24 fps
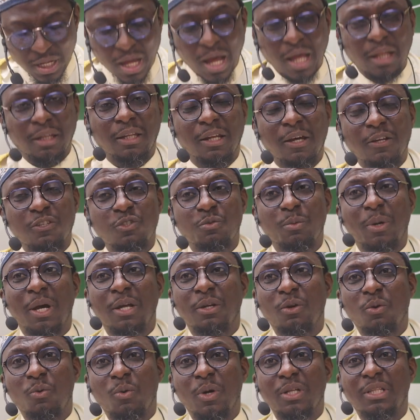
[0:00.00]
Allah
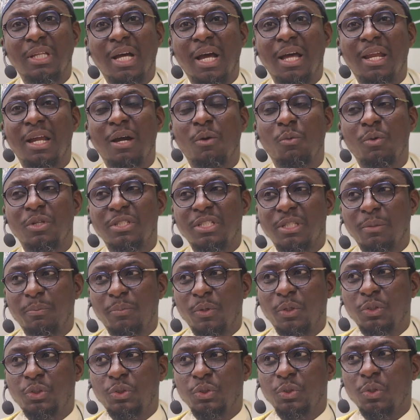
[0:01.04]
subhanahu wa ta'ala will
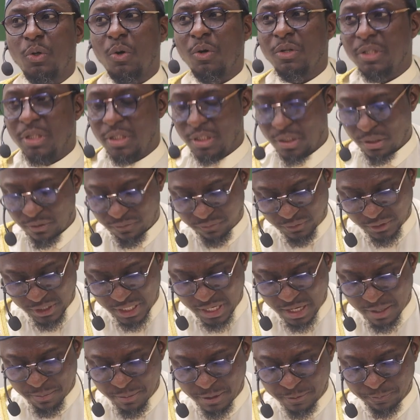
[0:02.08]
support you on the day of
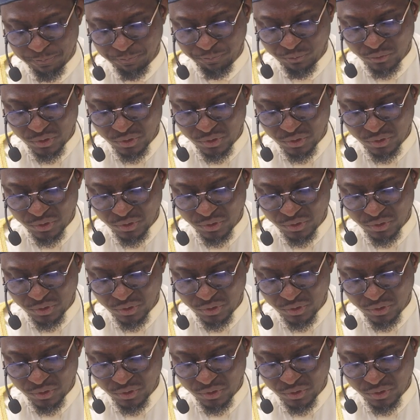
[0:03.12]
Qiyamah.